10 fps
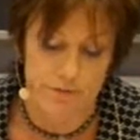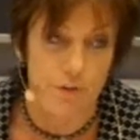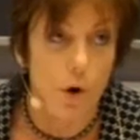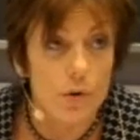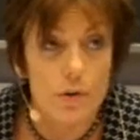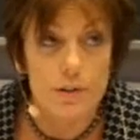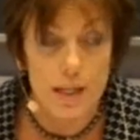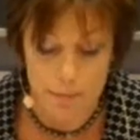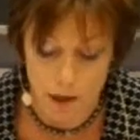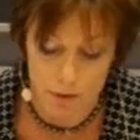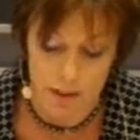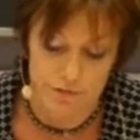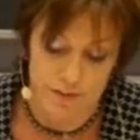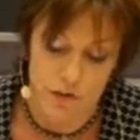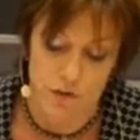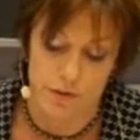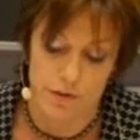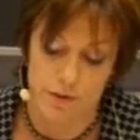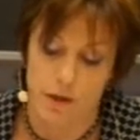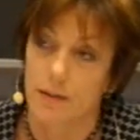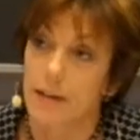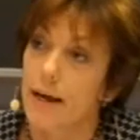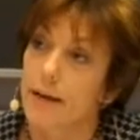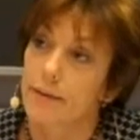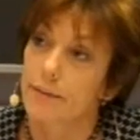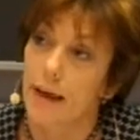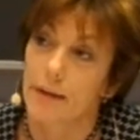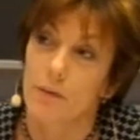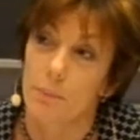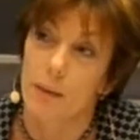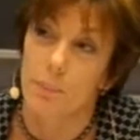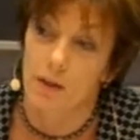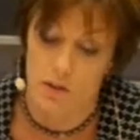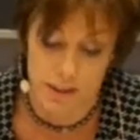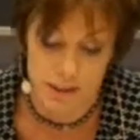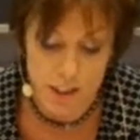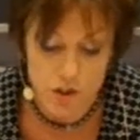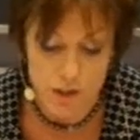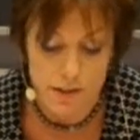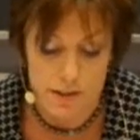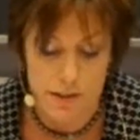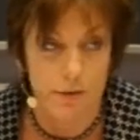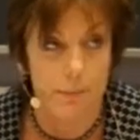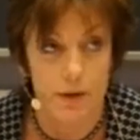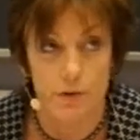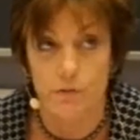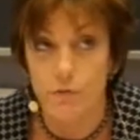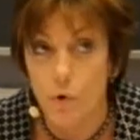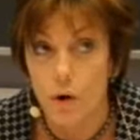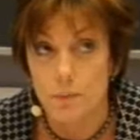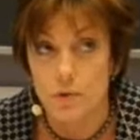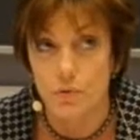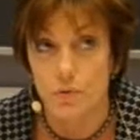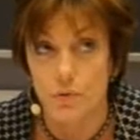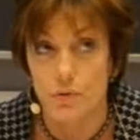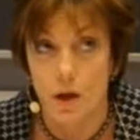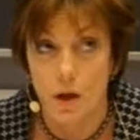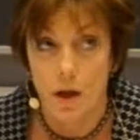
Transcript: Voters and public officials alike tend to make better decisions, they're better informed, truth